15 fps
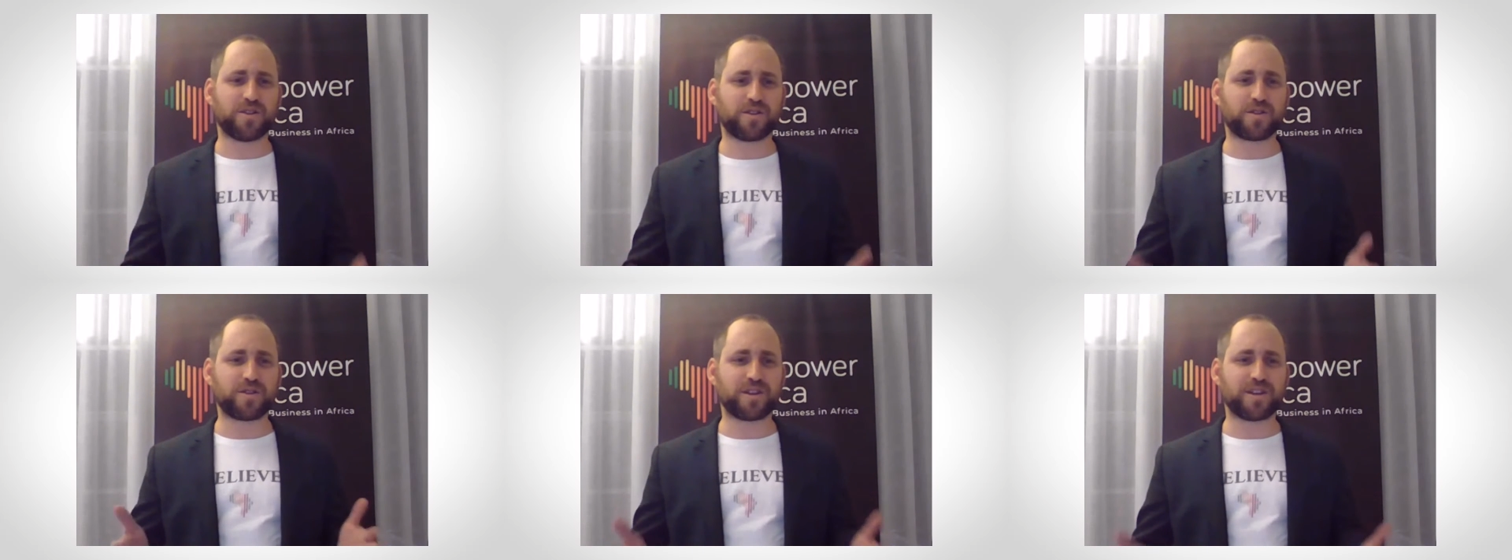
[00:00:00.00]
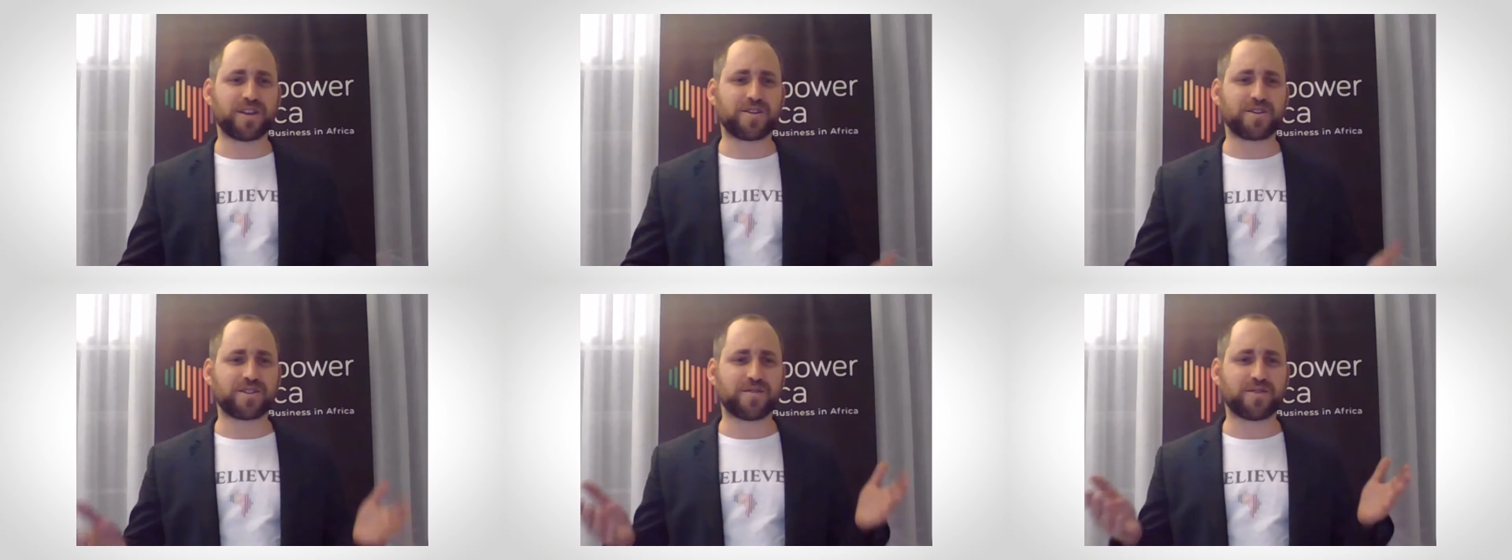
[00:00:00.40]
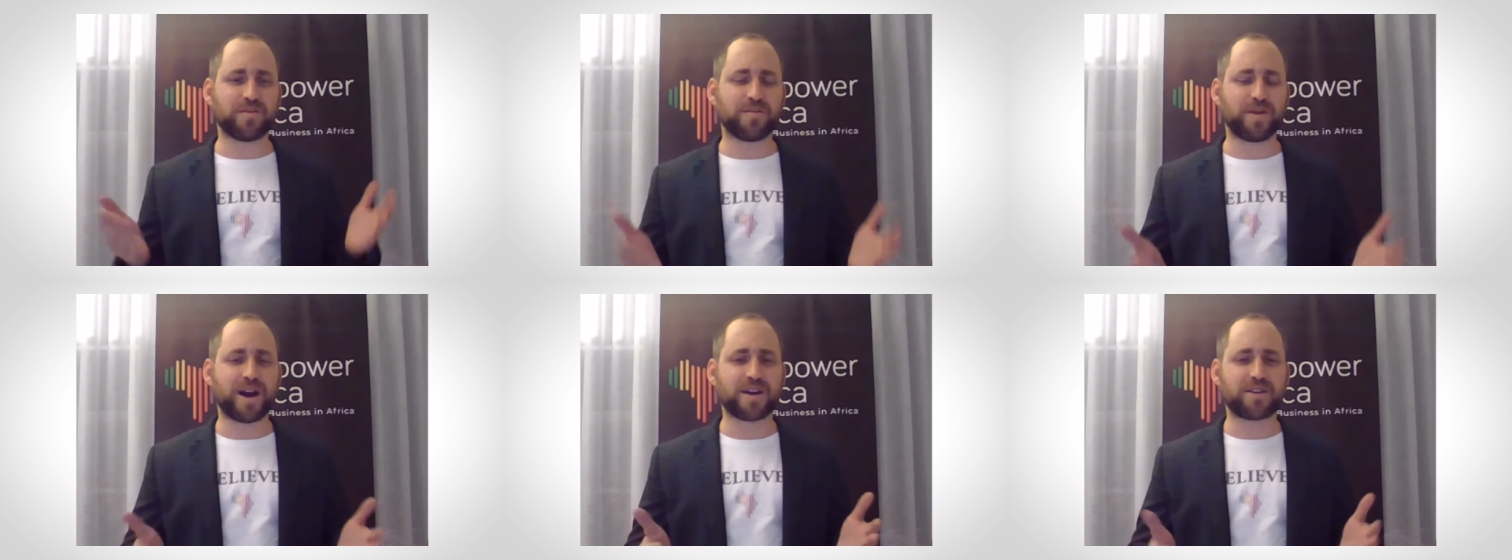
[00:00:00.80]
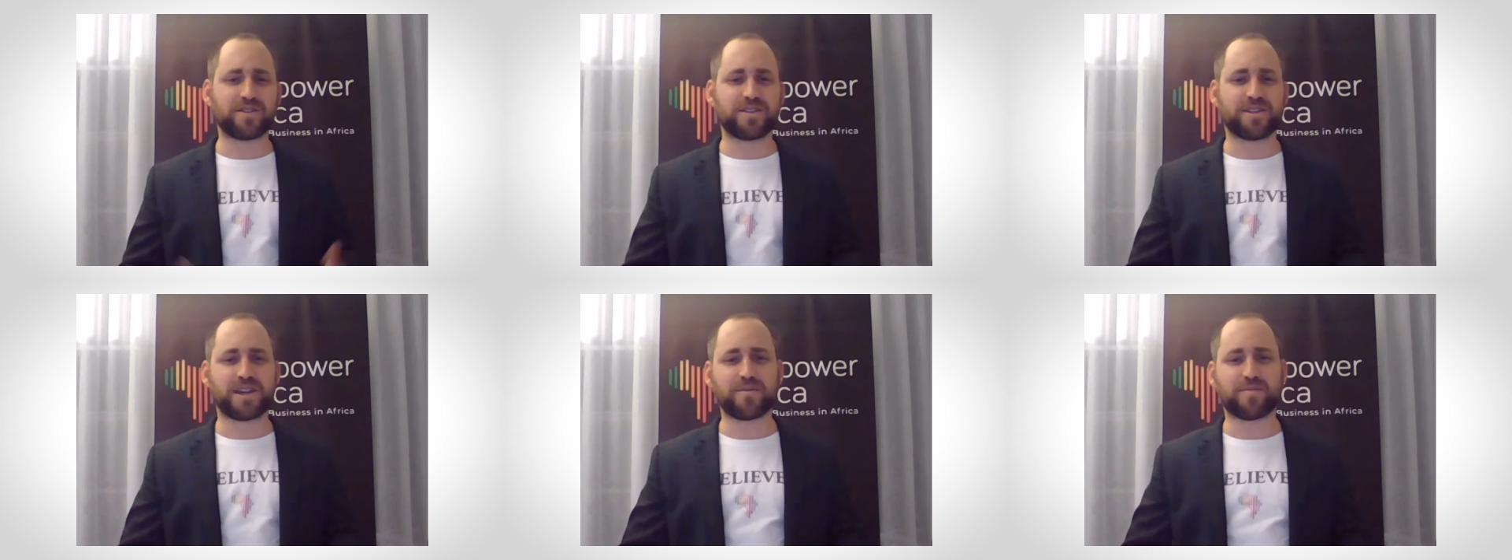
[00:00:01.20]
30 years of the
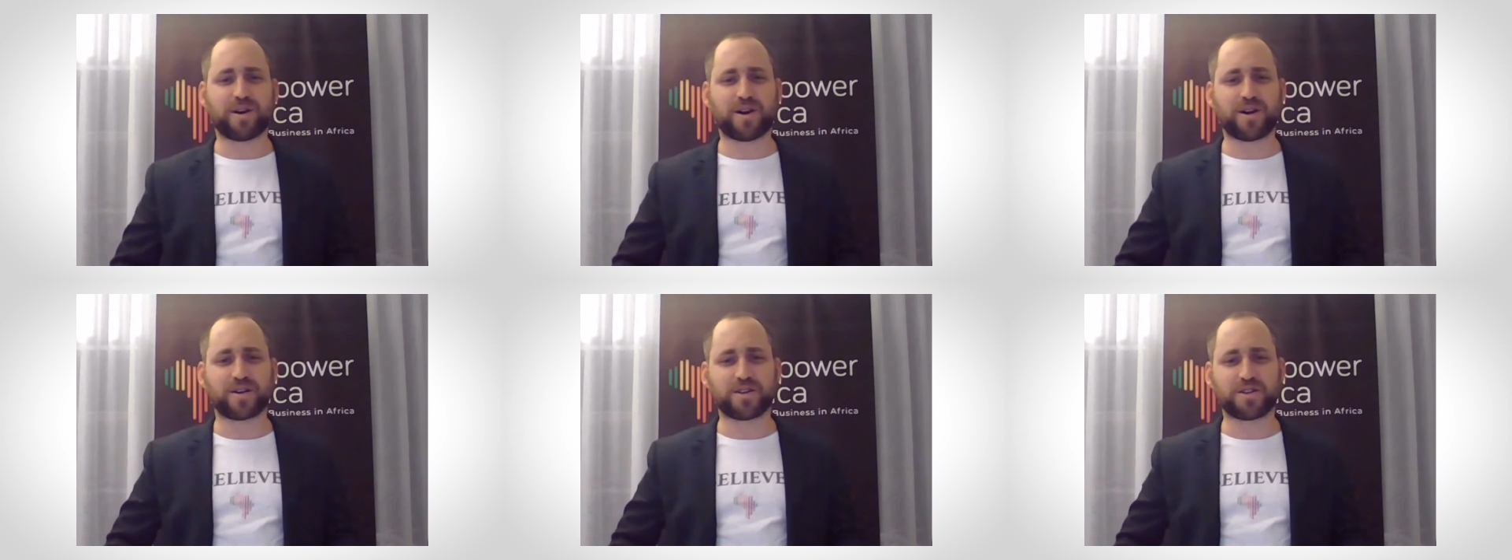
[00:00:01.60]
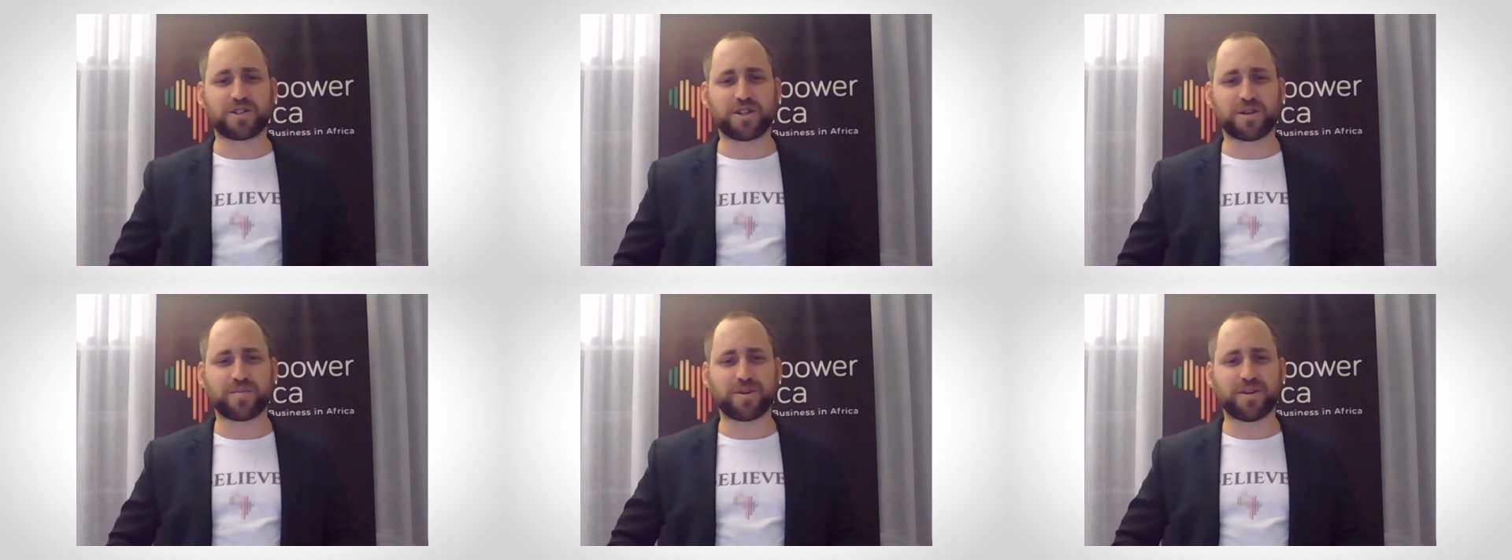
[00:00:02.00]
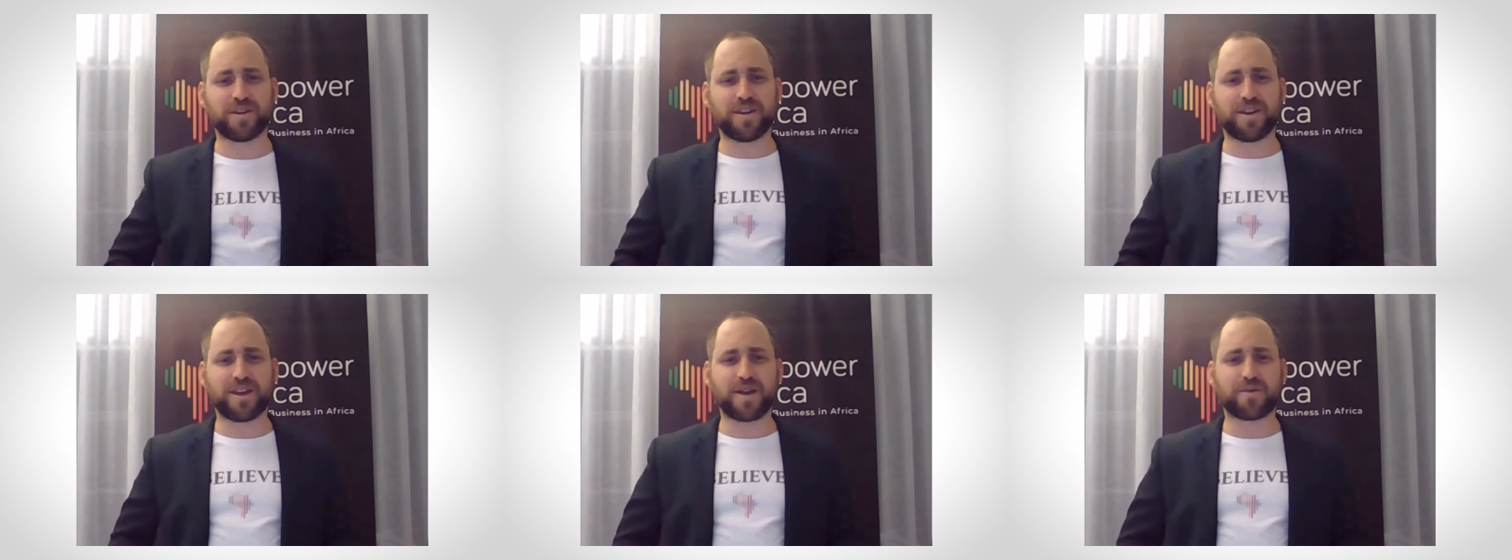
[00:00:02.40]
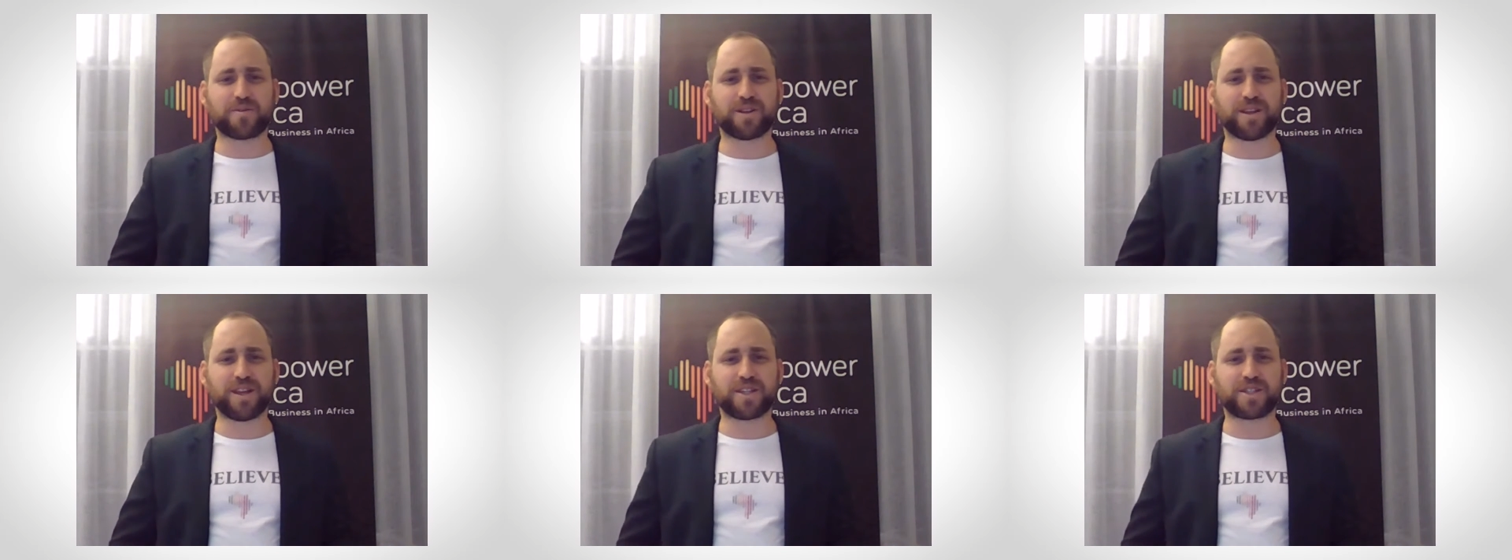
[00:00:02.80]
modern day partnership and
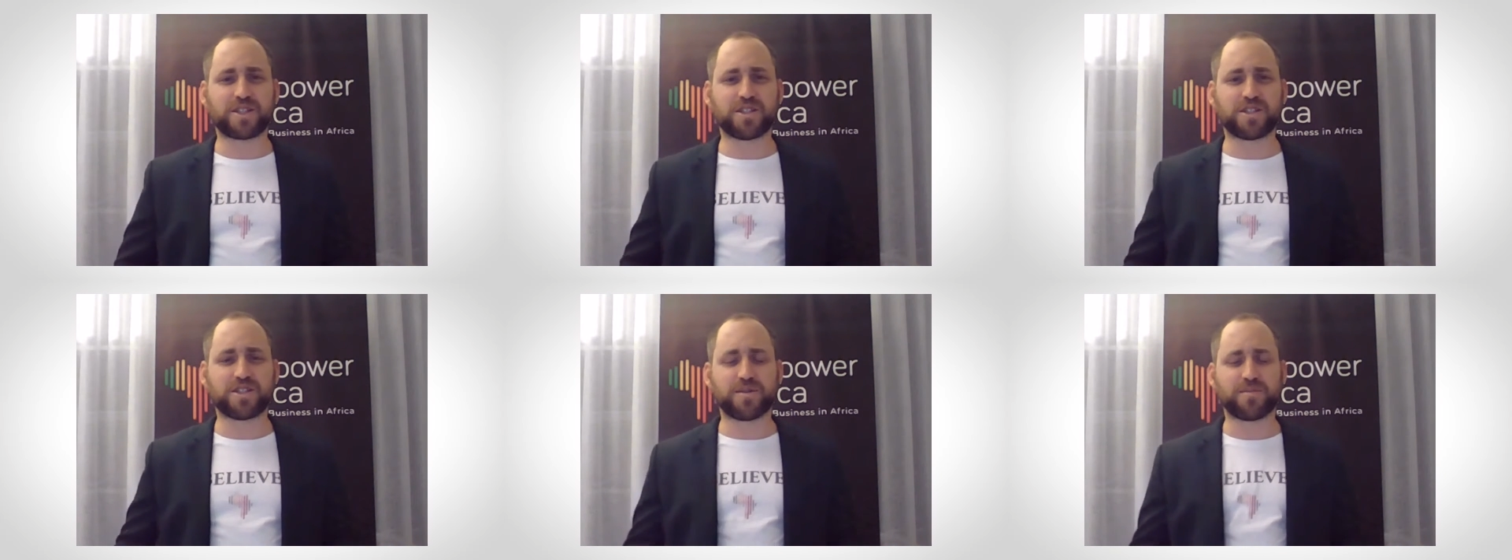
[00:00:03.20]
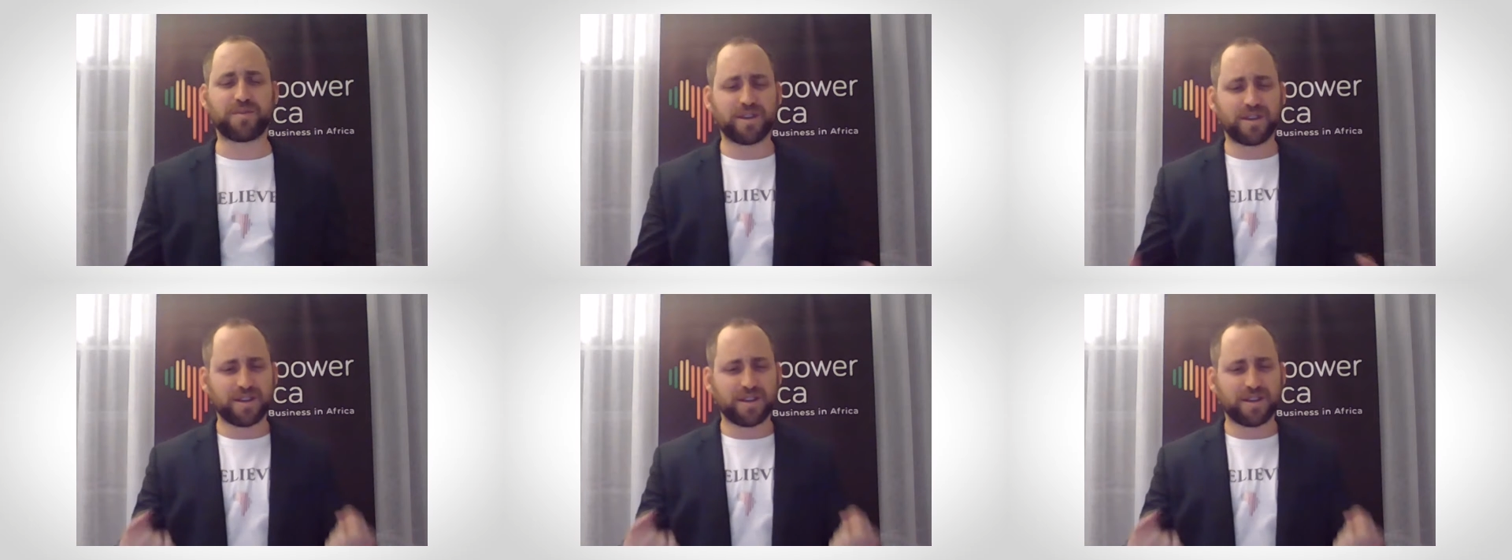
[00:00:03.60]
relationship.